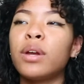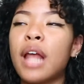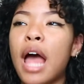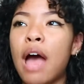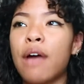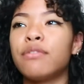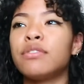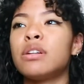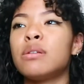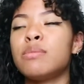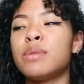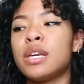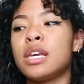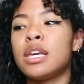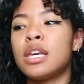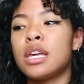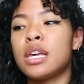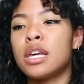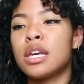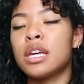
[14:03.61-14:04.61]
would have to
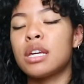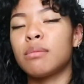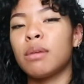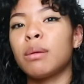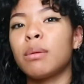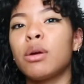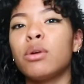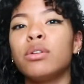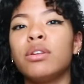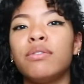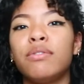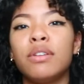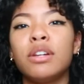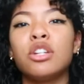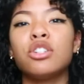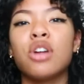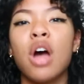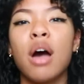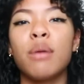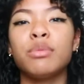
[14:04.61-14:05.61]
be, like my only
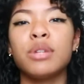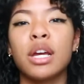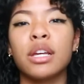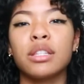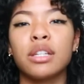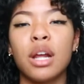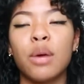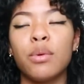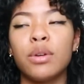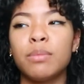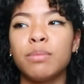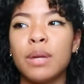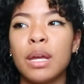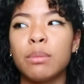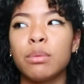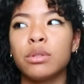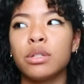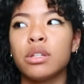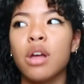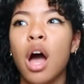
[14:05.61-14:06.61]
finished object that I would be
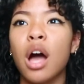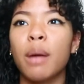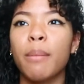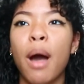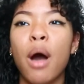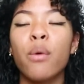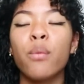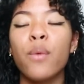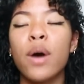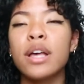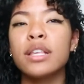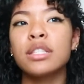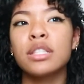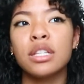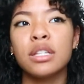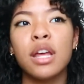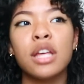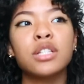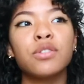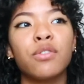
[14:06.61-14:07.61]
able to talk about was
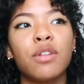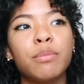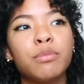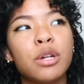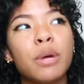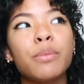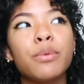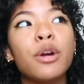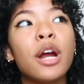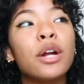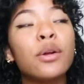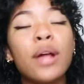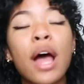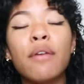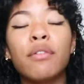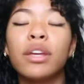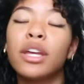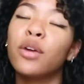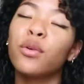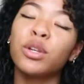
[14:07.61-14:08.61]
the Dusk Flip Jumper. I don't
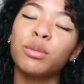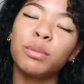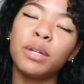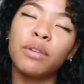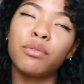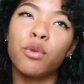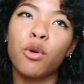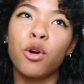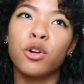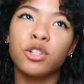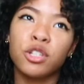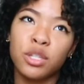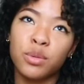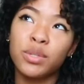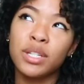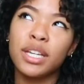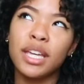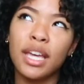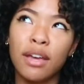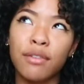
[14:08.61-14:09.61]
have it here with me, of course, because it
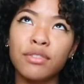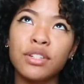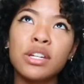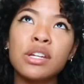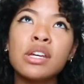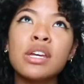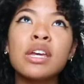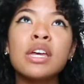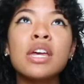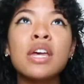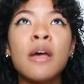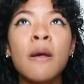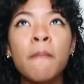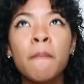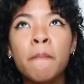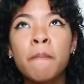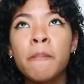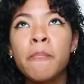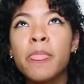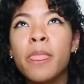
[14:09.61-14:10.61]
was a gift.
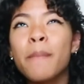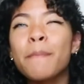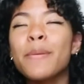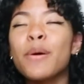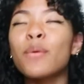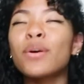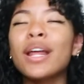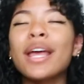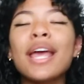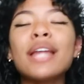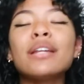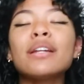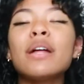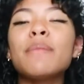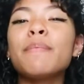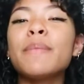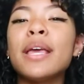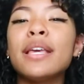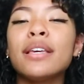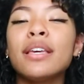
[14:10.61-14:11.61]
But when I ended
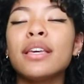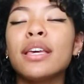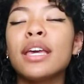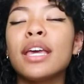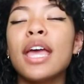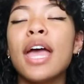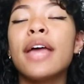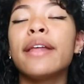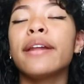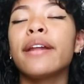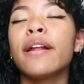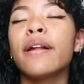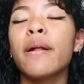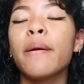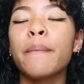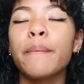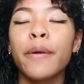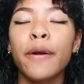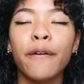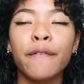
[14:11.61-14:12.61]
up making it, it ended
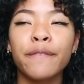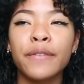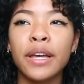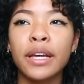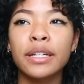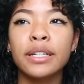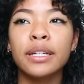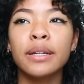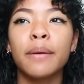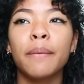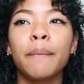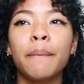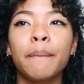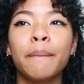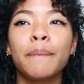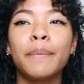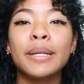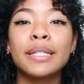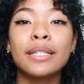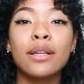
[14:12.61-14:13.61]
up perfect,
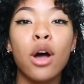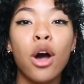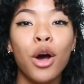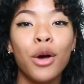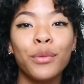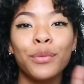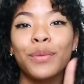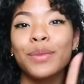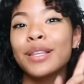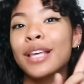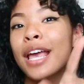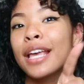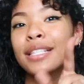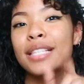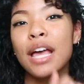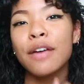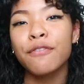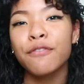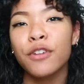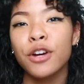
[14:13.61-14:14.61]
but
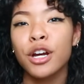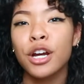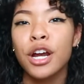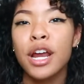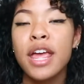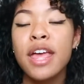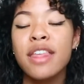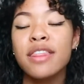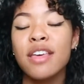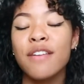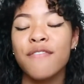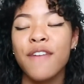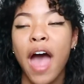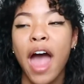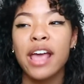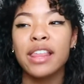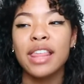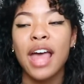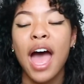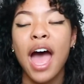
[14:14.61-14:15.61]
except for the
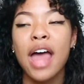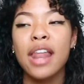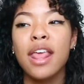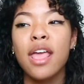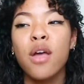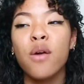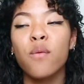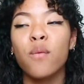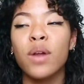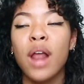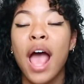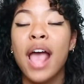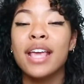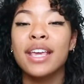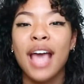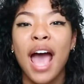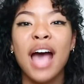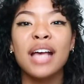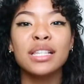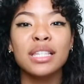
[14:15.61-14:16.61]
fact that when I
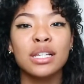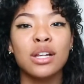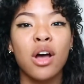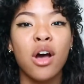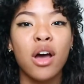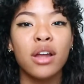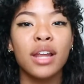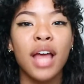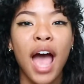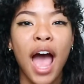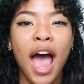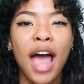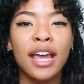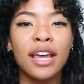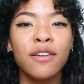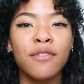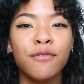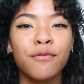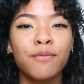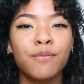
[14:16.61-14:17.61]
cast it on,
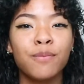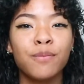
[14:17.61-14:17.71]
I